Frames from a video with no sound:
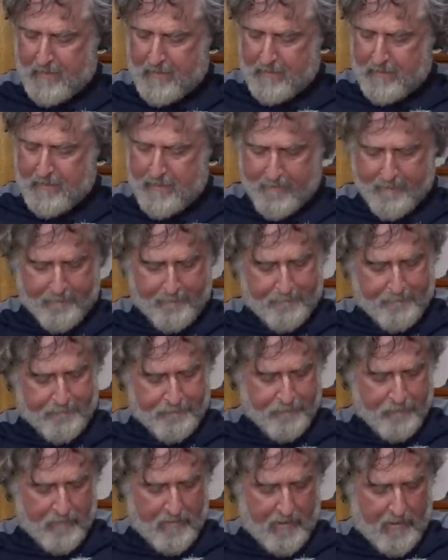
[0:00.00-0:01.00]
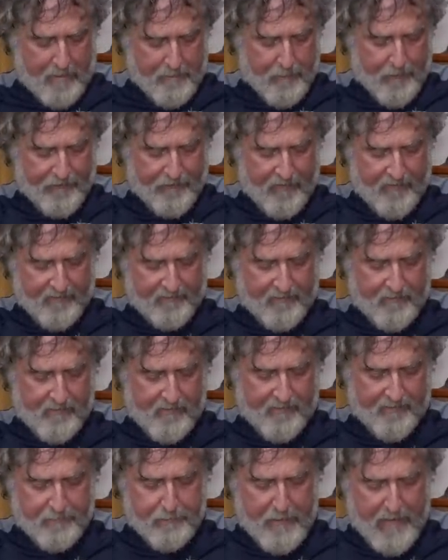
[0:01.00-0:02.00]
Now, I put these in
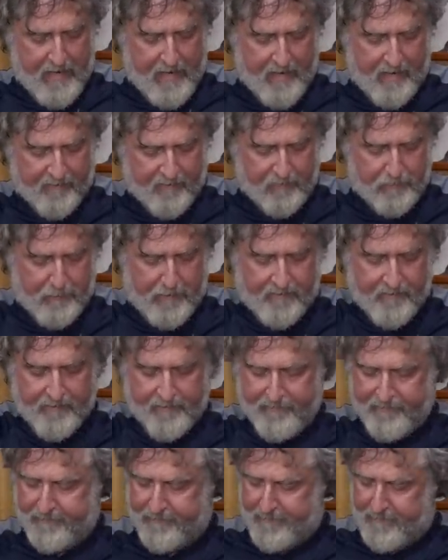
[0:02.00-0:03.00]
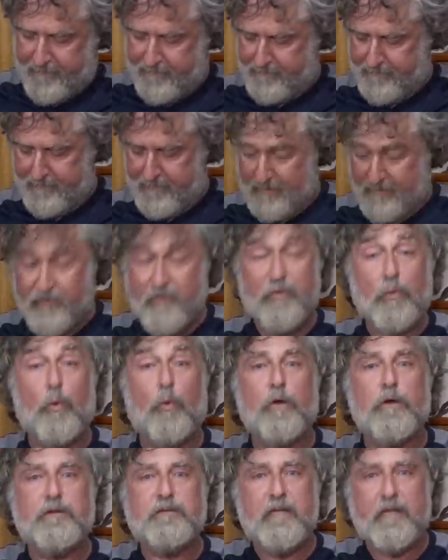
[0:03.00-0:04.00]
these bags because it just
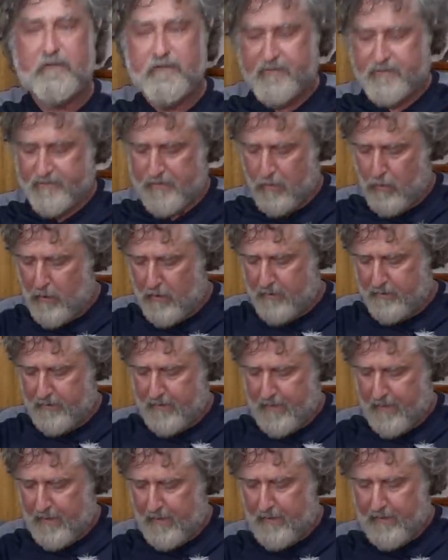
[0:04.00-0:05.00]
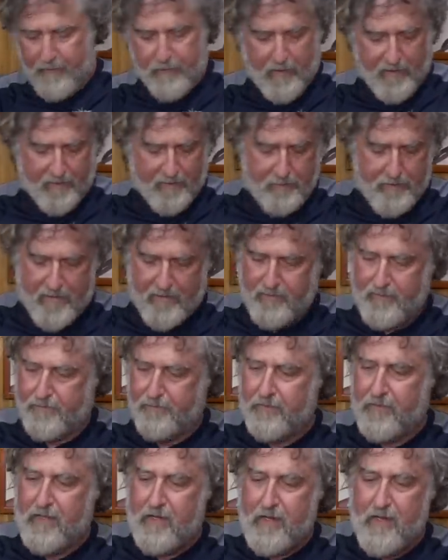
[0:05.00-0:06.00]
works out so well and I highly recommend
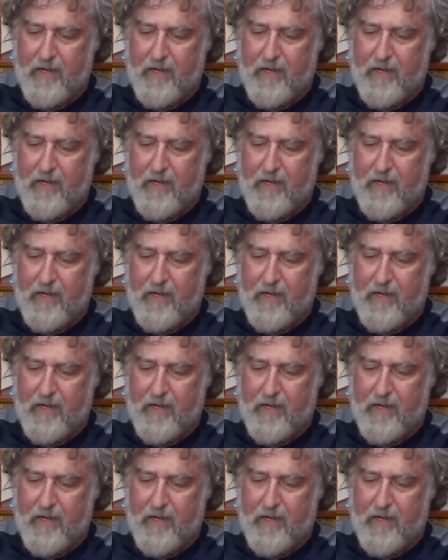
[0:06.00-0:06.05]
them.